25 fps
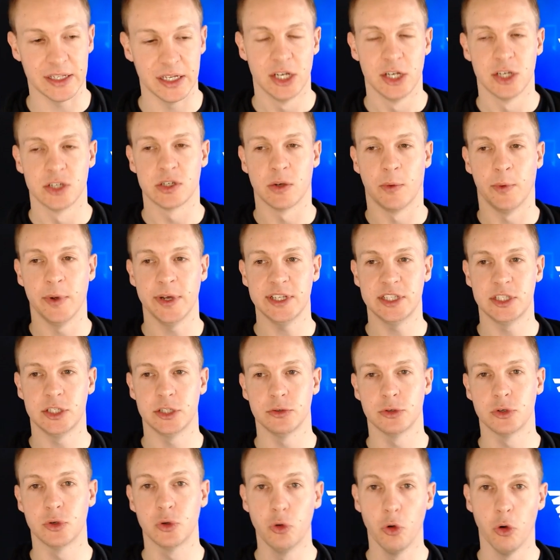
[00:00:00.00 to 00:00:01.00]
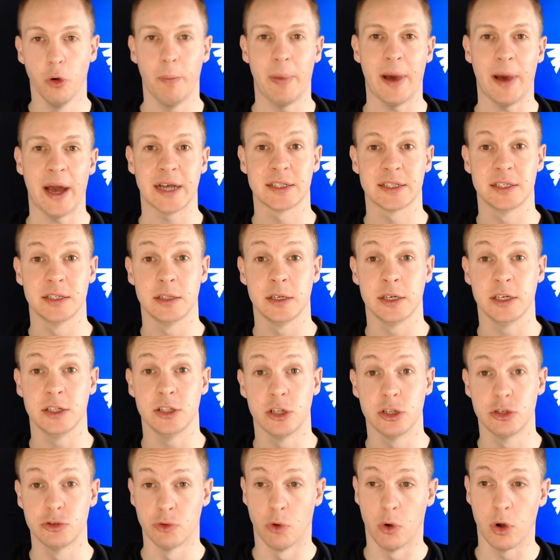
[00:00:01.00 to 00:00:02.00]
So I want you to go back to the
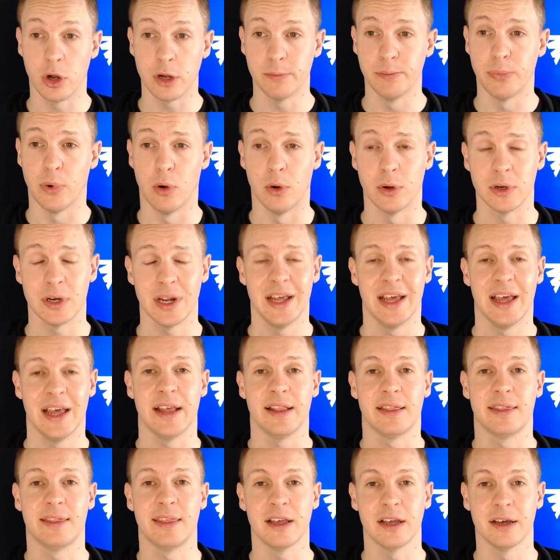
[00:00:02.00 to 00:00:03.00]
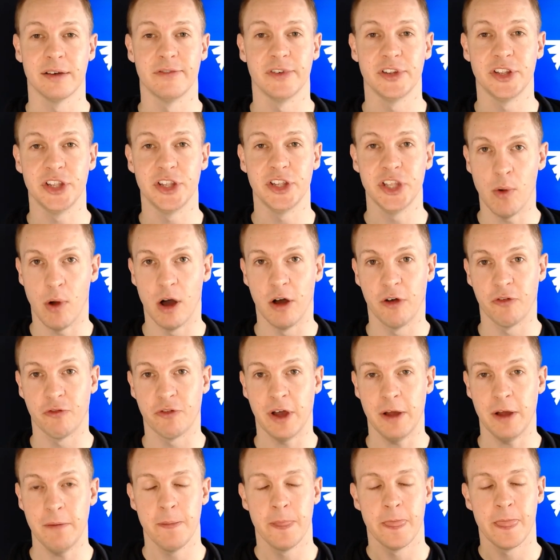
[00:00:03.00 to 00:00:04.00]
drawing board and think of a new
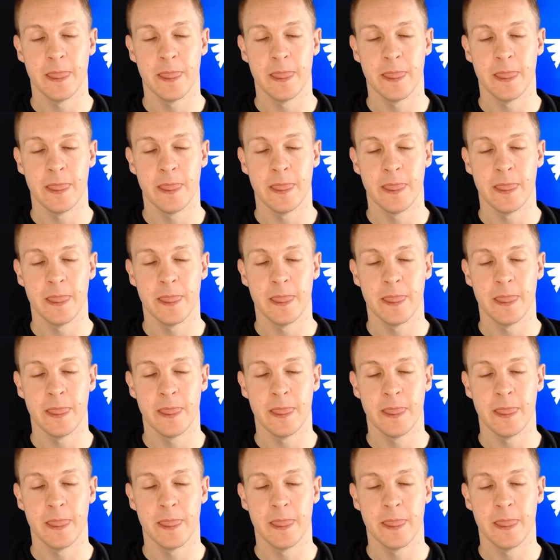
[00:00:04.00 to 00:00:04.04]
offer